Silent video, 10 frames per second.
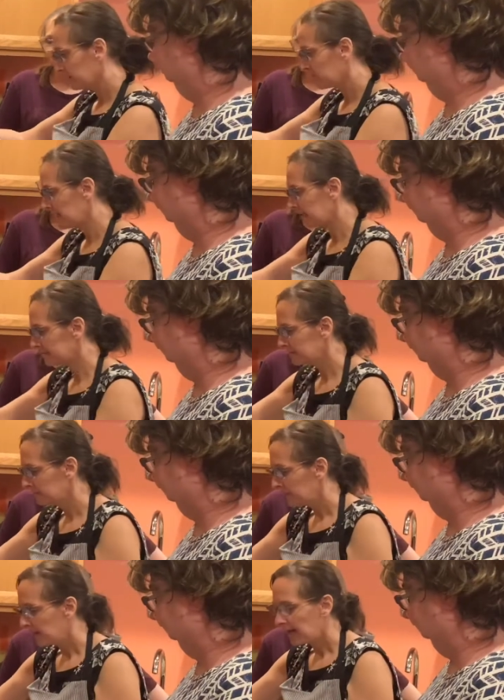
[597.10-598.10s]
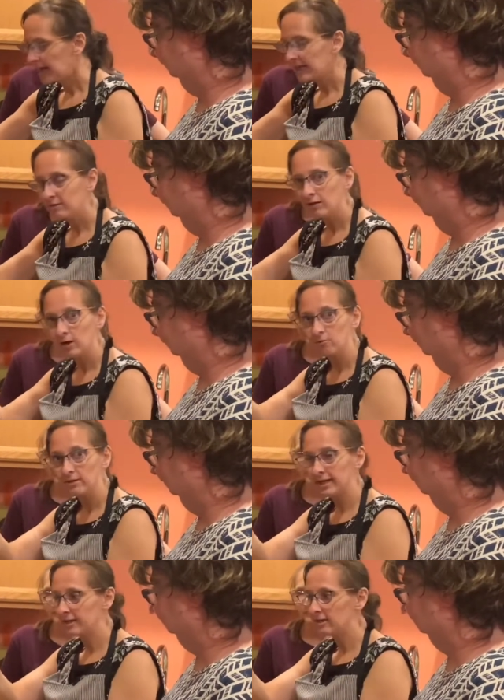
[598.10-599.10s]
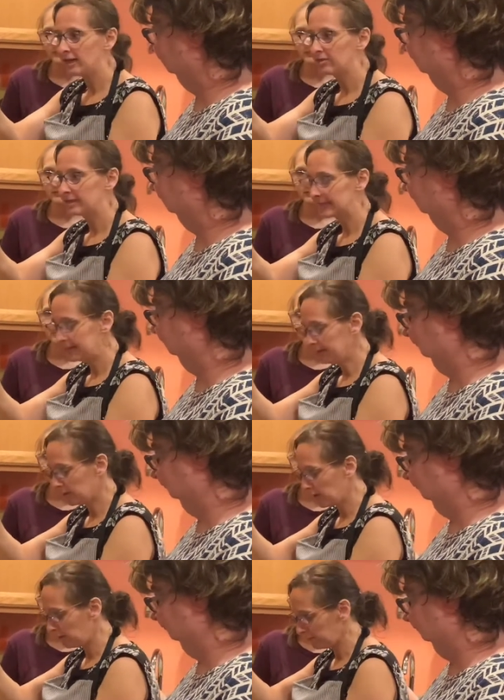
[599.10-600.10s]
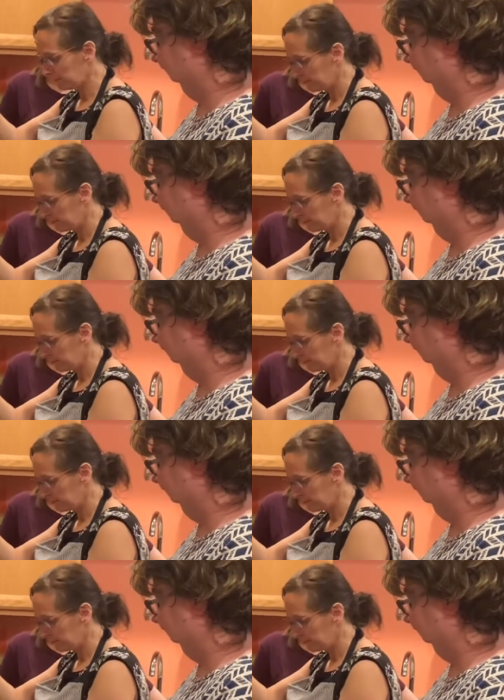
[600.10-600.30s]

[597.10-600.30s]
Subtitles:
press. I have already got the skin off of